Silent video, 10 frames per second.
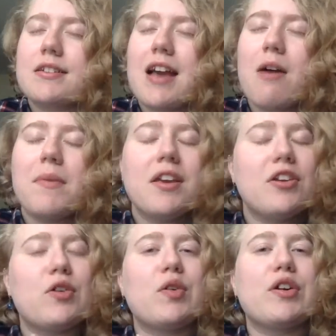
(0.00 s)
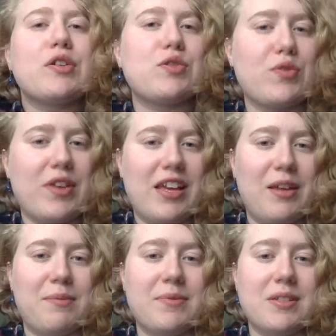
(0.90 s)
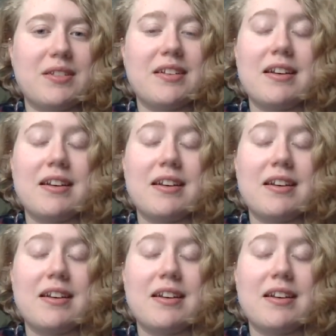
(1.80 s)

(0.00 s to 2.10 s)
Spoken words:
Tell me your dreams.